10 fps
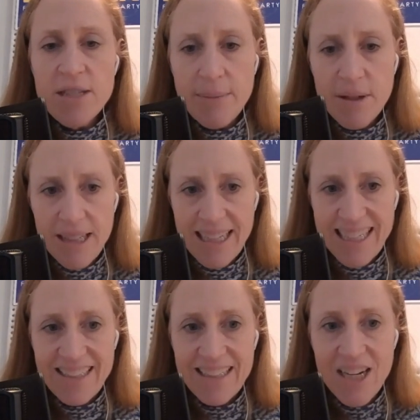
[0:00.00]
double click
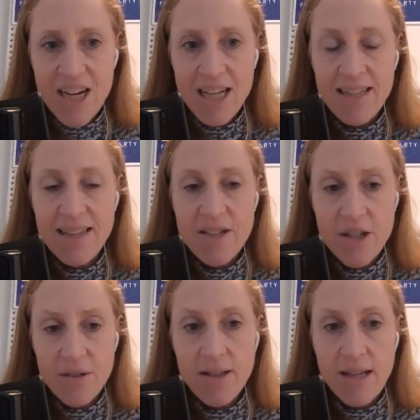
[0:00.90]
on the
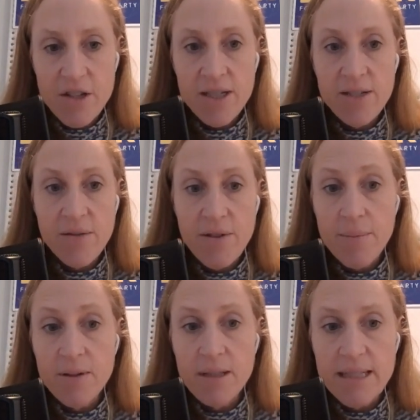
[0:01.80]
general election in
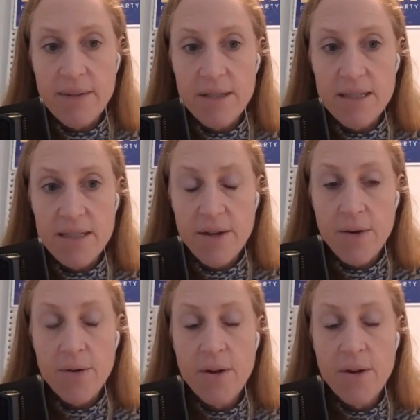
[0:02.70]
November in San Francisco.